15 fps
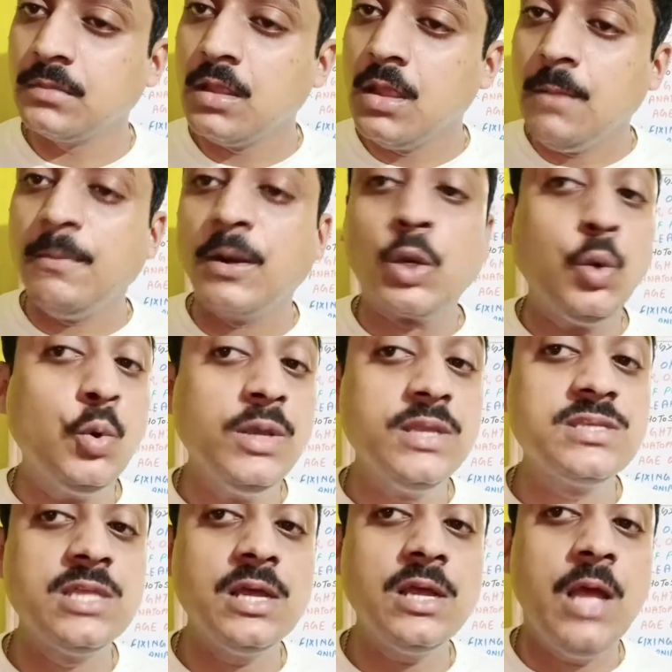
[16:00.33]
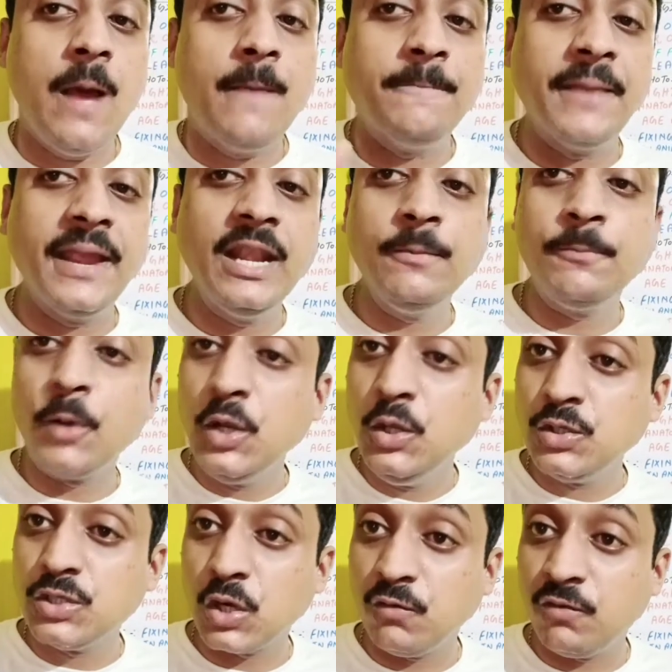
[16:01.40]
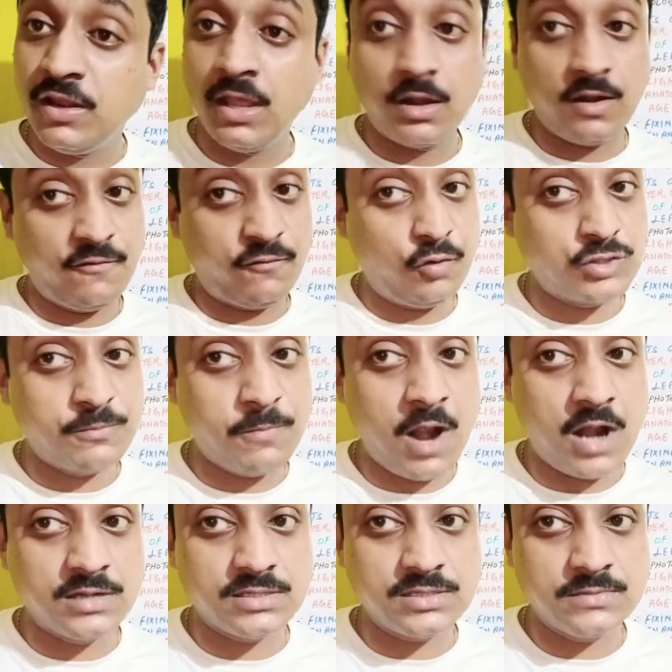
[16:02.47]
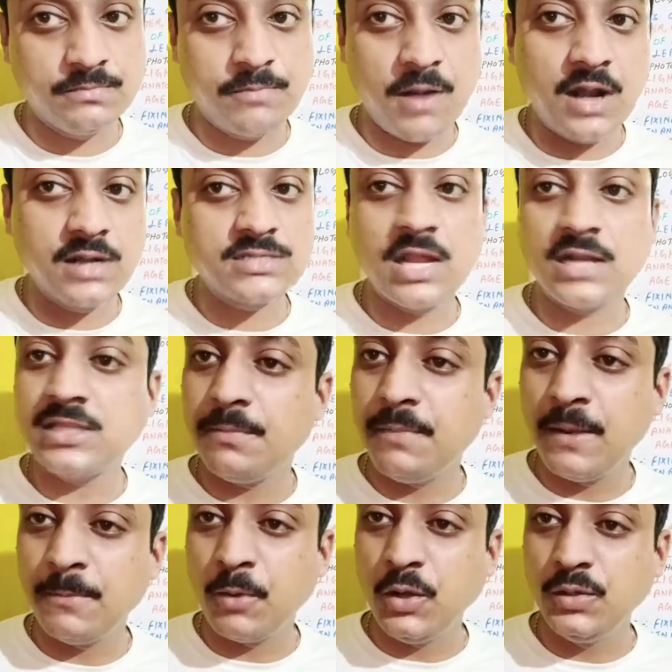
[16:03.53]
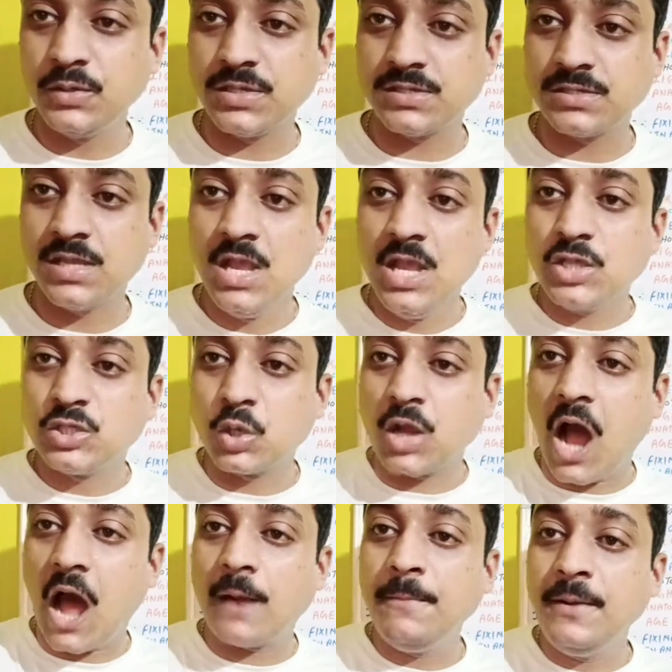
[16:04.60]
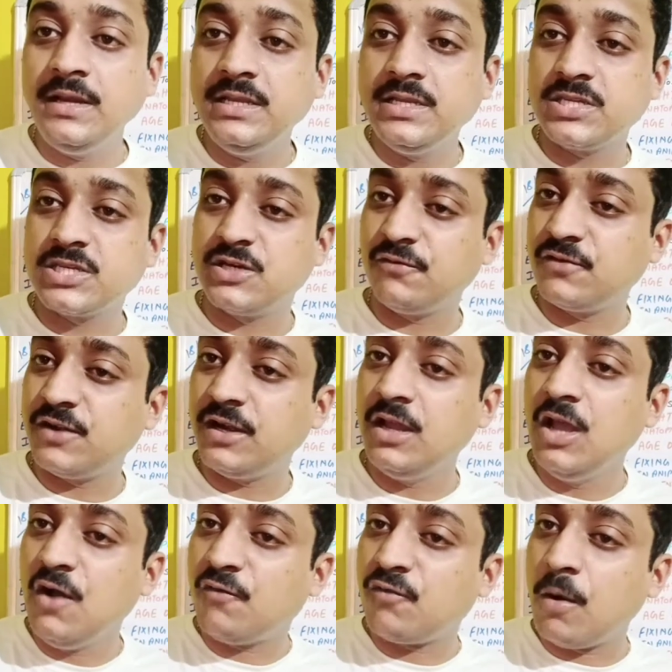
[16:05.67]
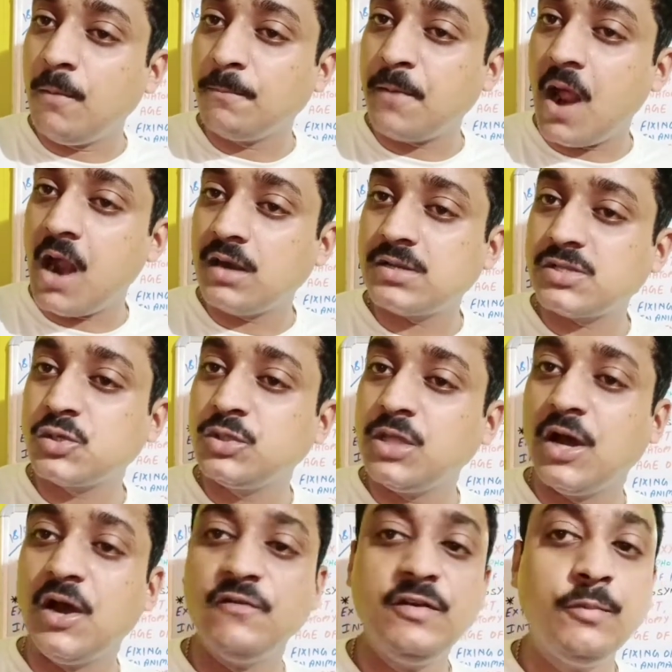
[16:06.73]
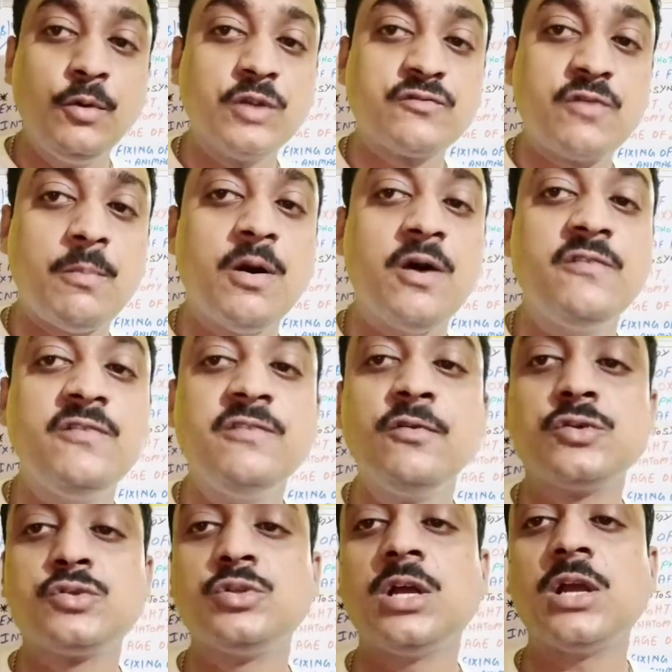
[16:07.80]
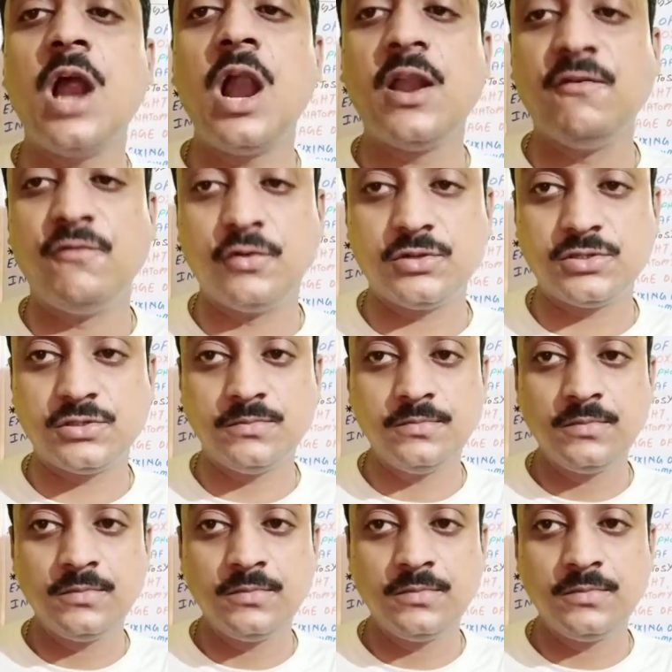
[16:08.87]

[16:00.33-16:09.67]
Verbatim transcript: but who is the main producer over here? Of course, plants. Plants are the main producers. So carbon is shifted from plants to the herbivores, from herbivores to the carnivores.